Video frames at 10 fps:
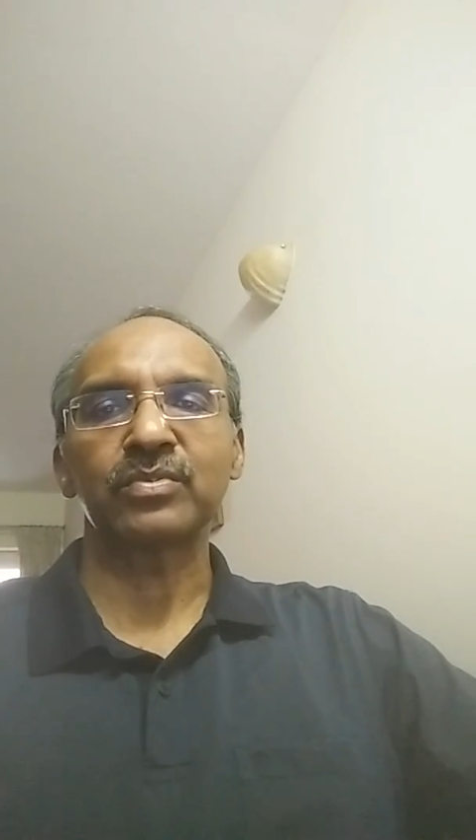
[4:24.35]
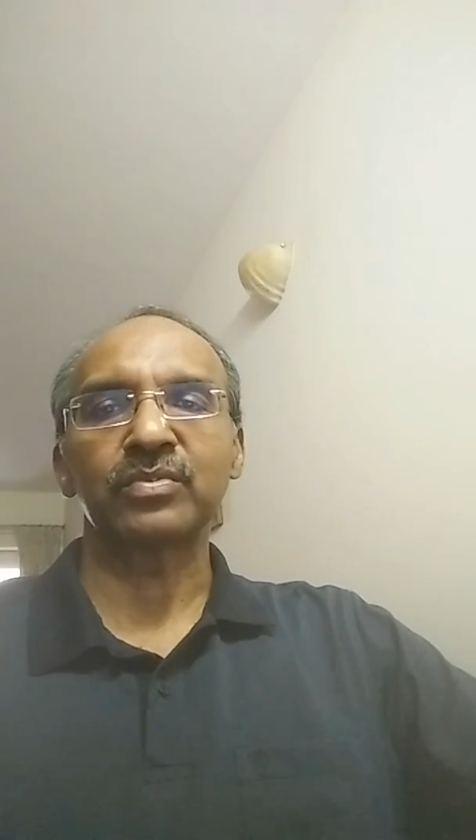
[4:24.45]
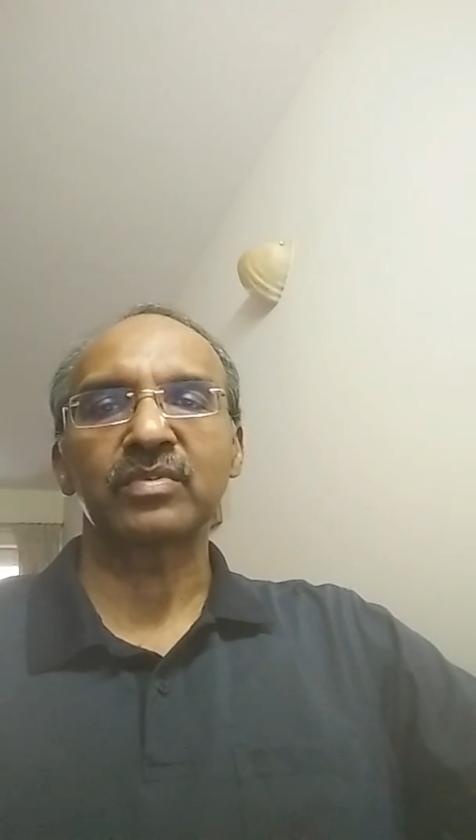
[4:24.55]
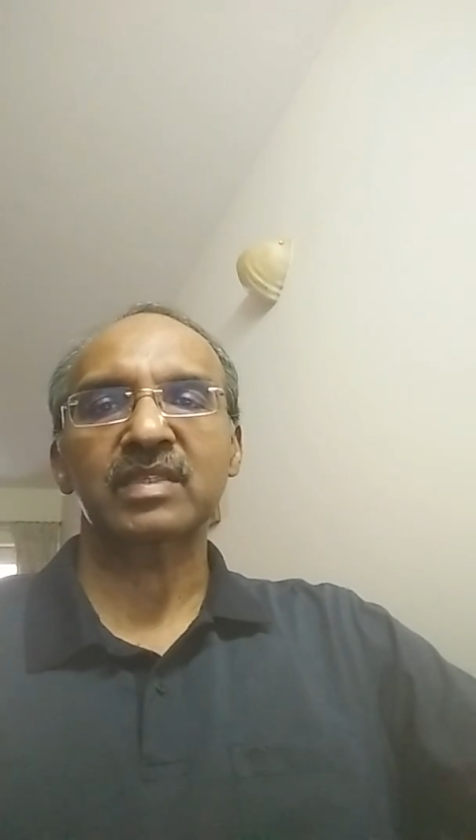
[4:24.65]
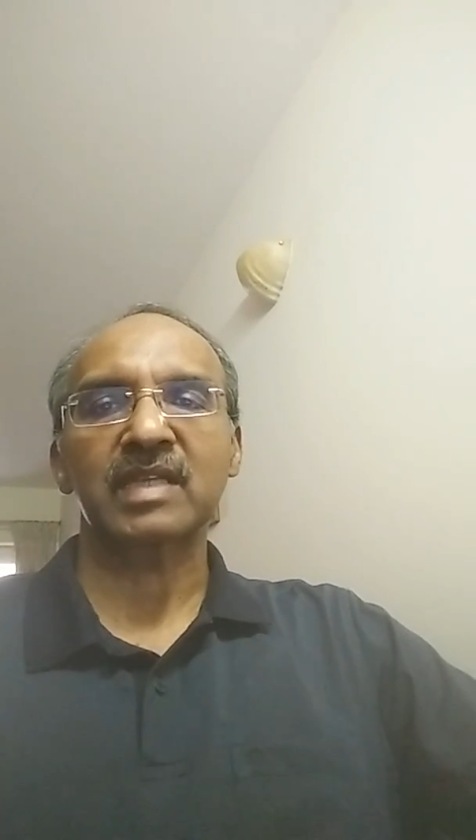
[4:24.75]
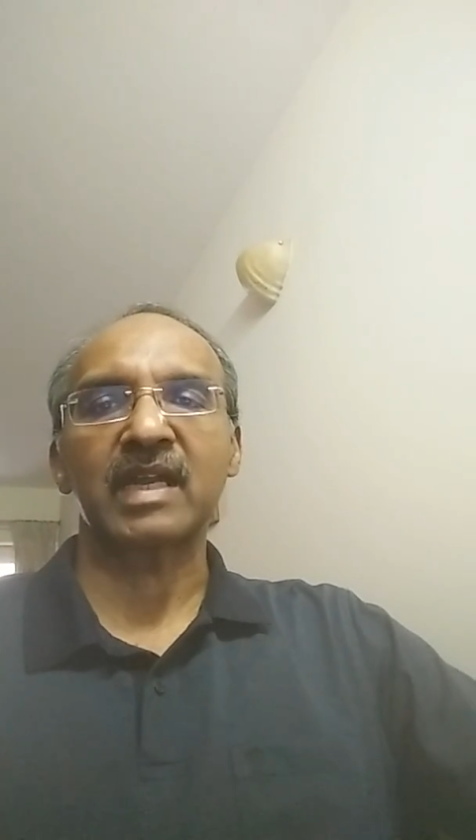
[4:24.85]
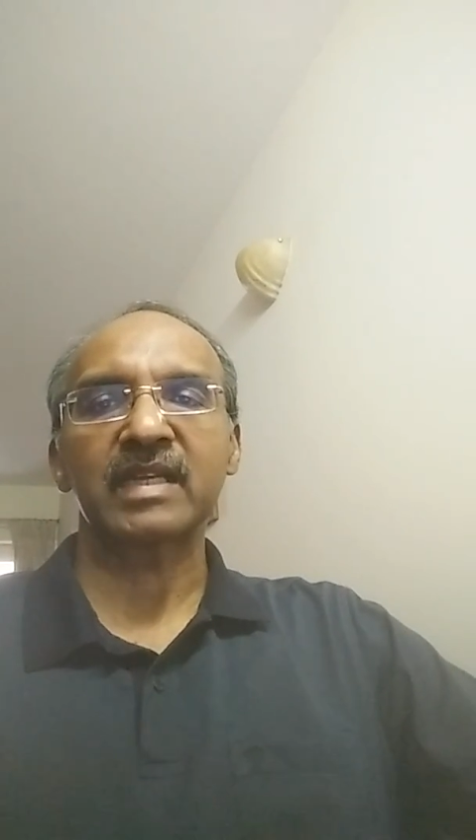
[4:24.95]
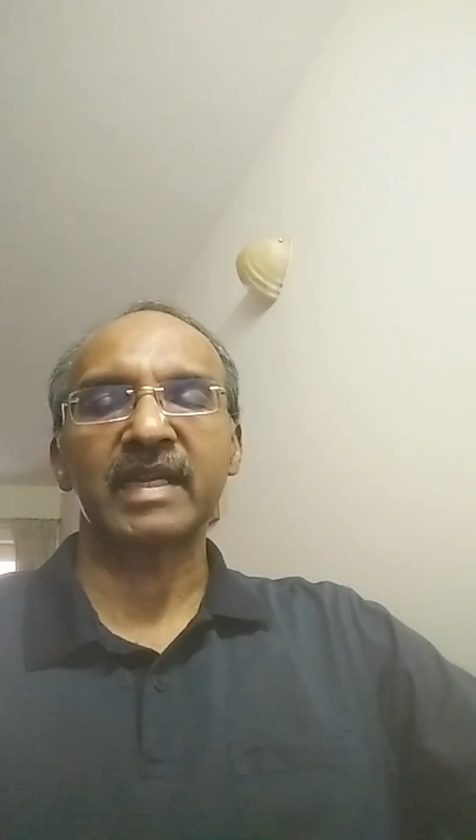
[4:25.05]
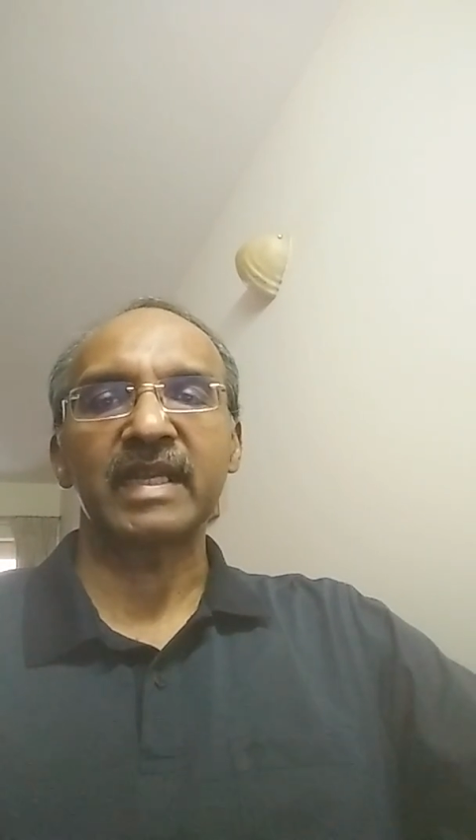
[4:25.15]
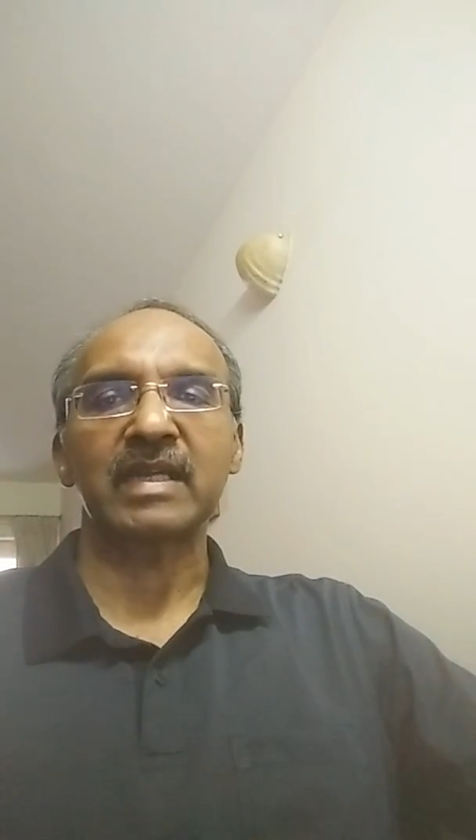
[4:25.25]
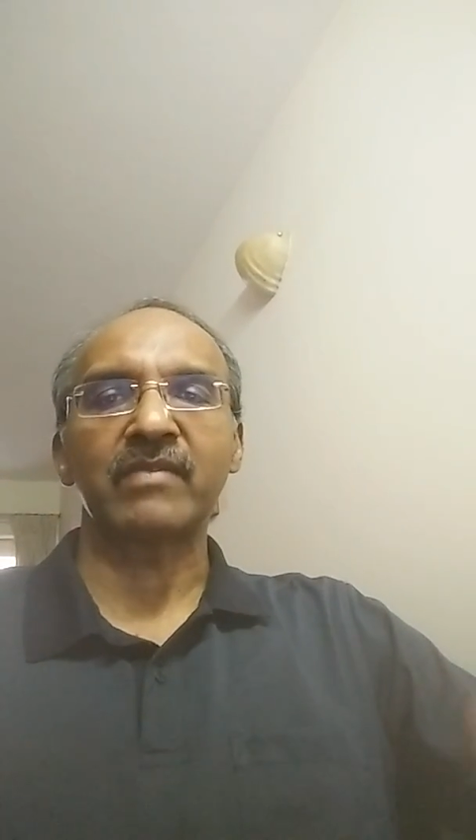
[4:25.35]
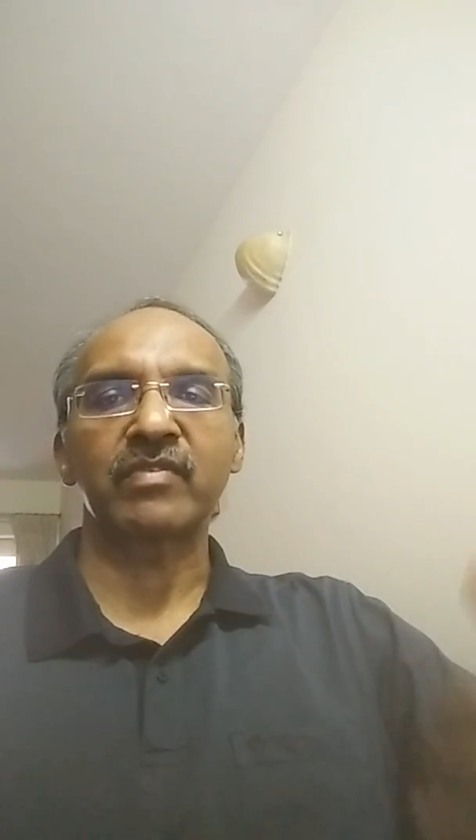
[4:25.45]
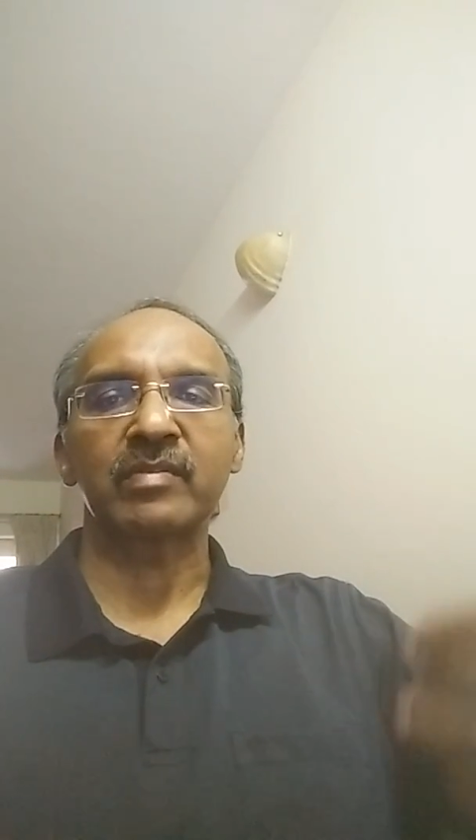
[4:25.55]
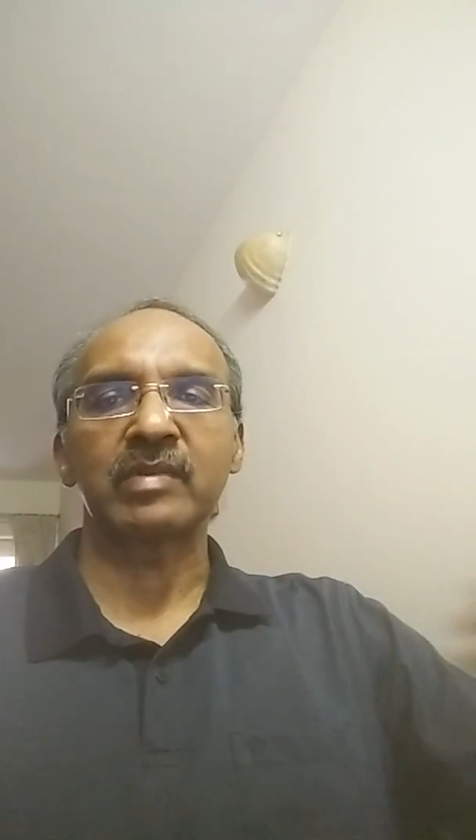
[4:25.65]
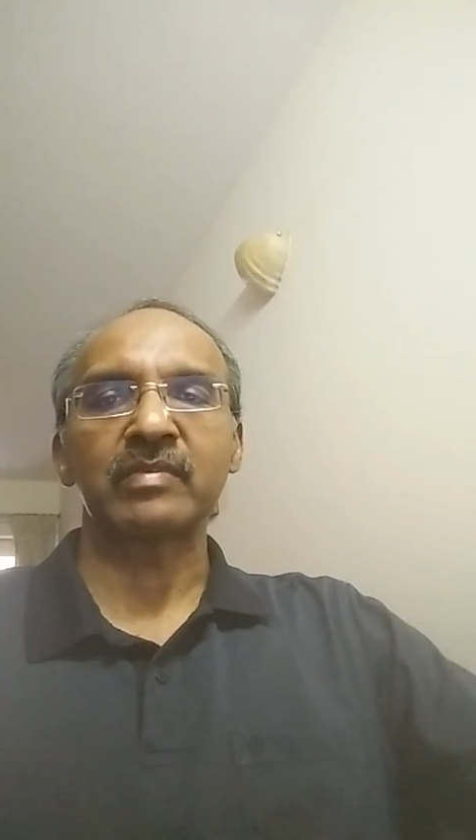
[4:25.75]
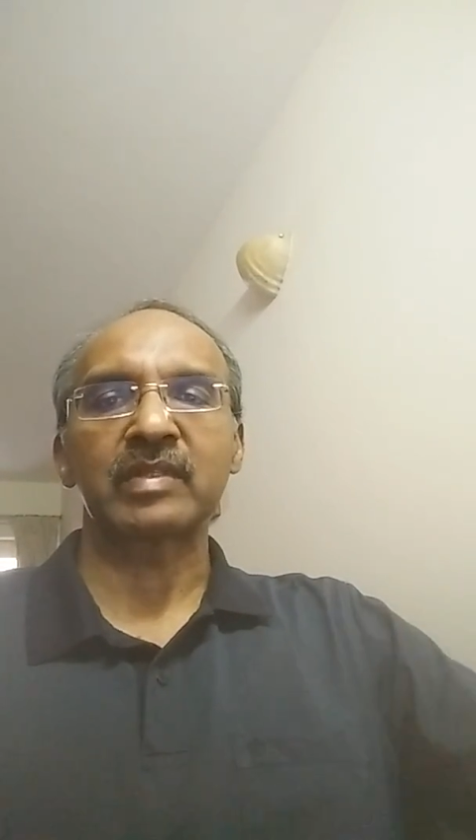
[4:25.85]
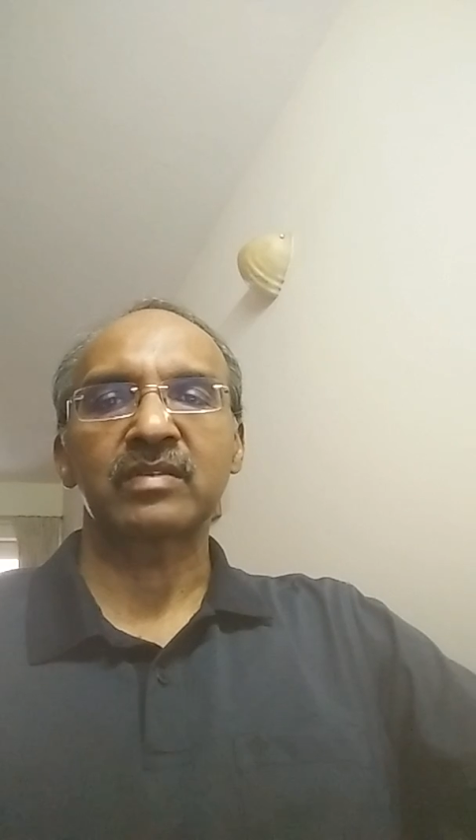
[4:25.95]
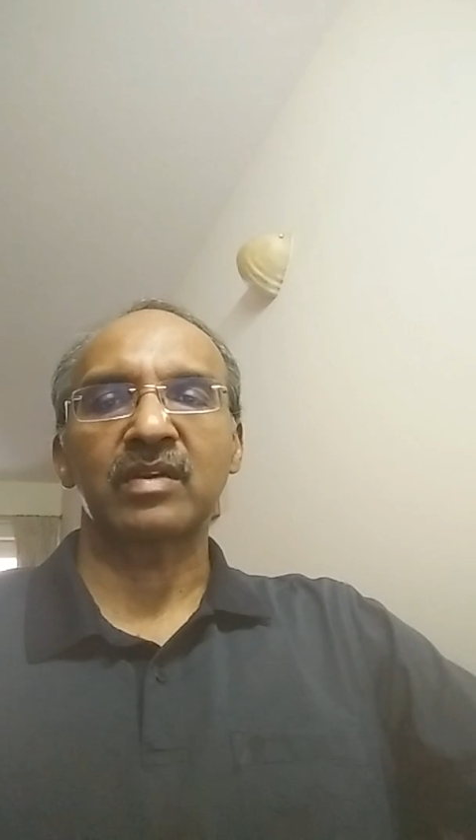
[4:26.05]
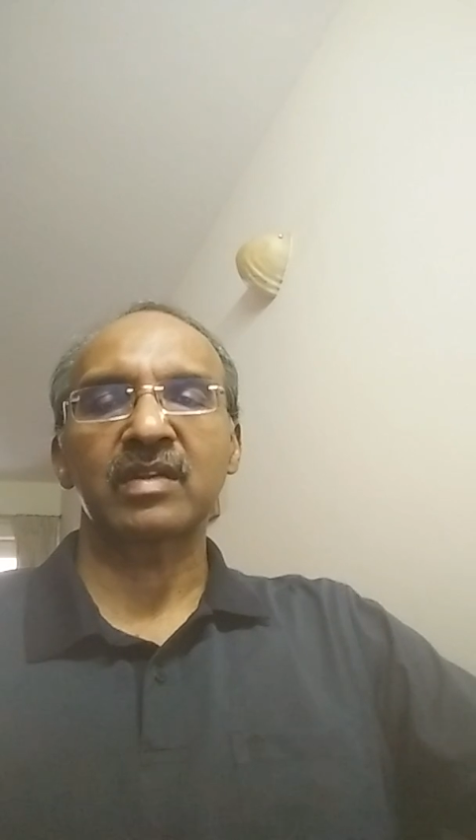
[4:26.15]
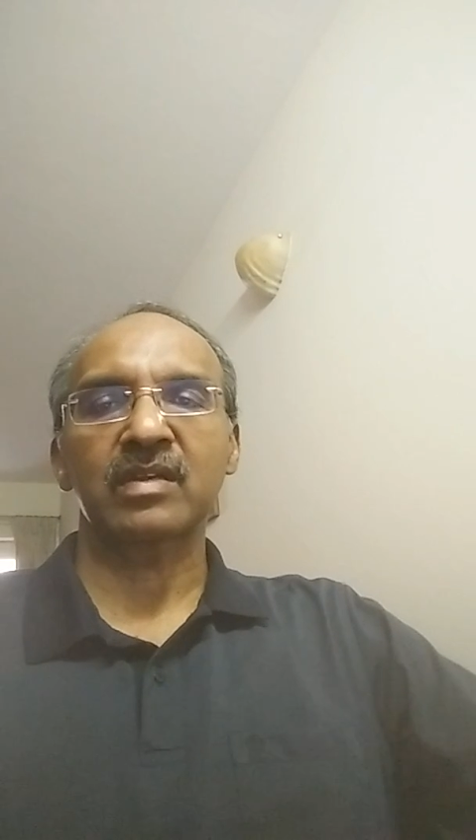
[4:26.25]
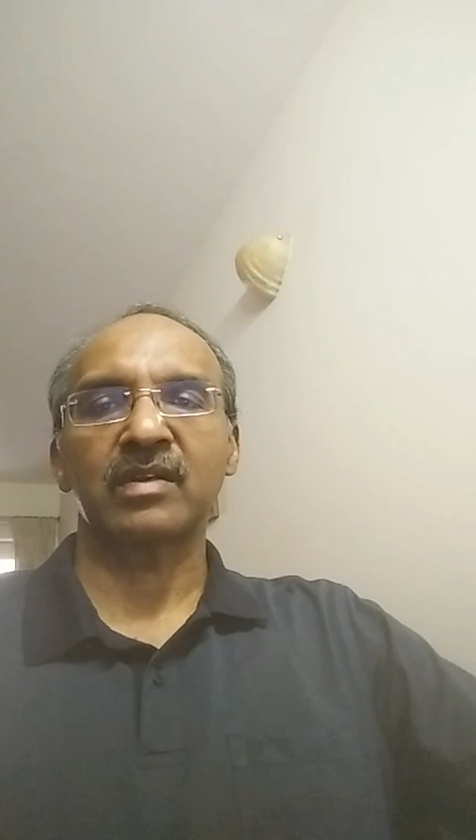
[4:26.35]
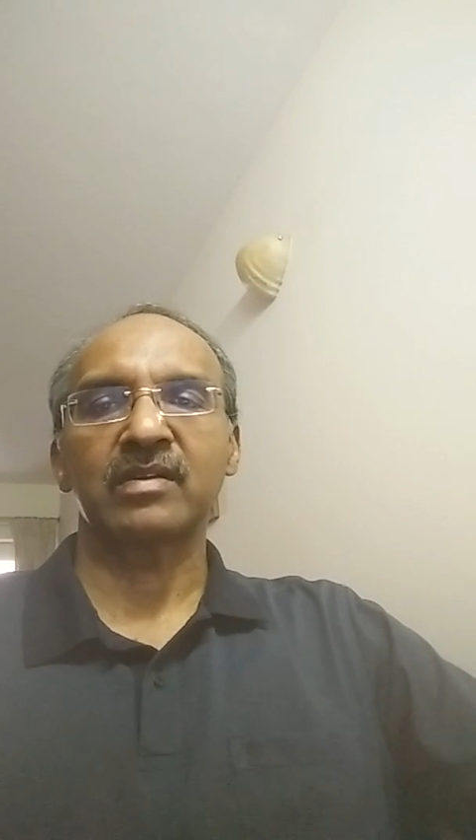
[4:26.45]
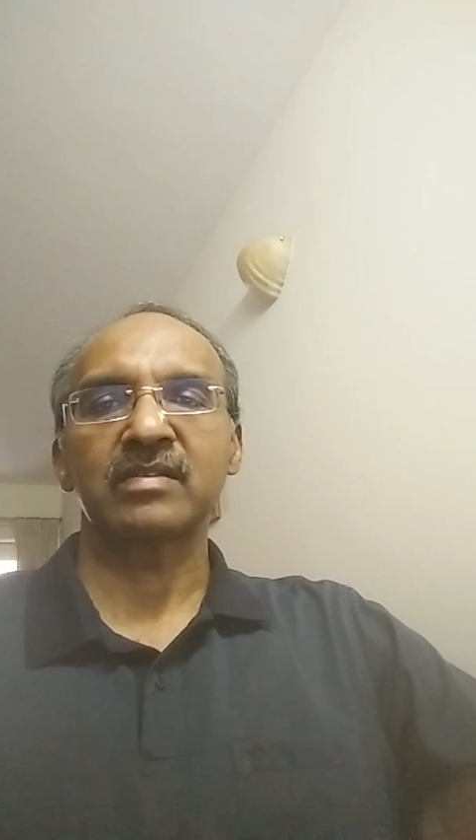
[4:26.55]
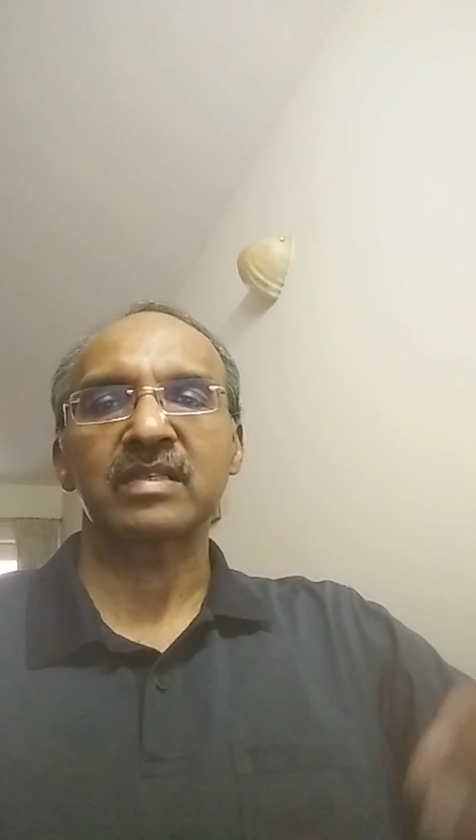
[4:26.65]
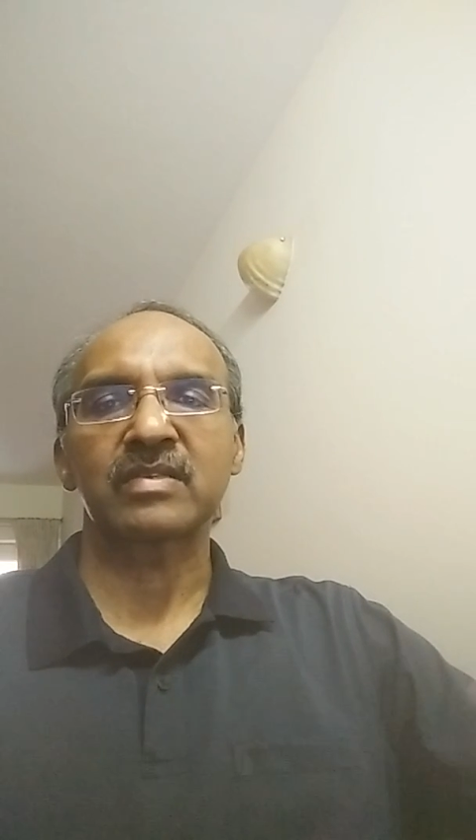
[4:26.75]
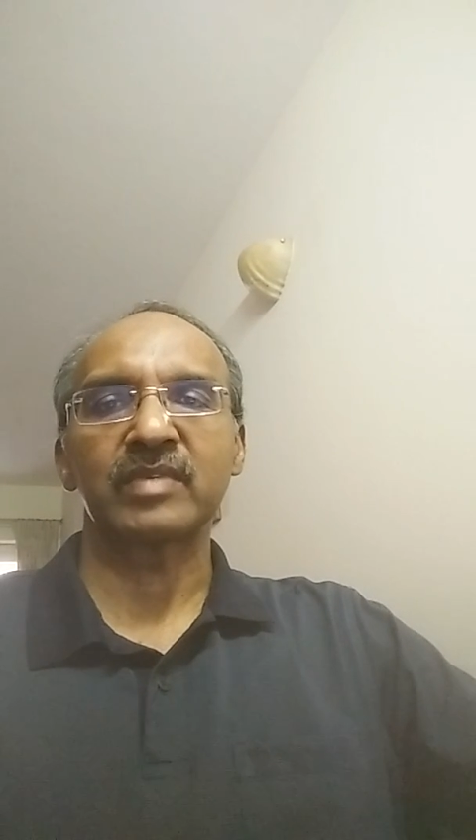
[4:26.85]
to start getting comfortable with con calls,